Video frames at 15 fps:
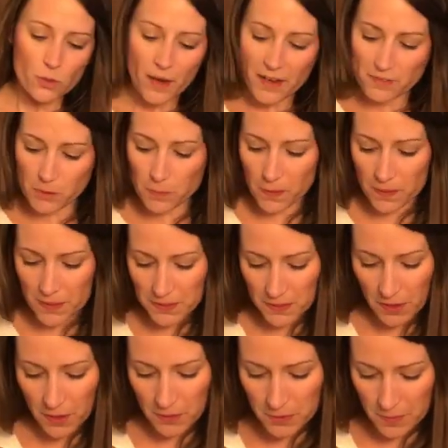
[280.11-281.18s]
do I have to put these
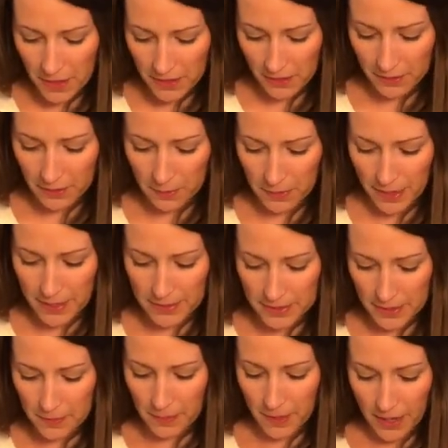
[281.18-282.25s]
clothes back in the
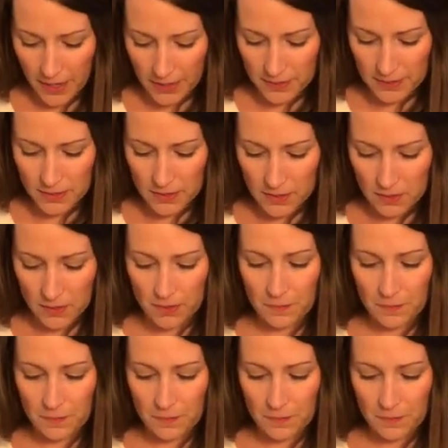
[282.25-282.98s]
plastic bags?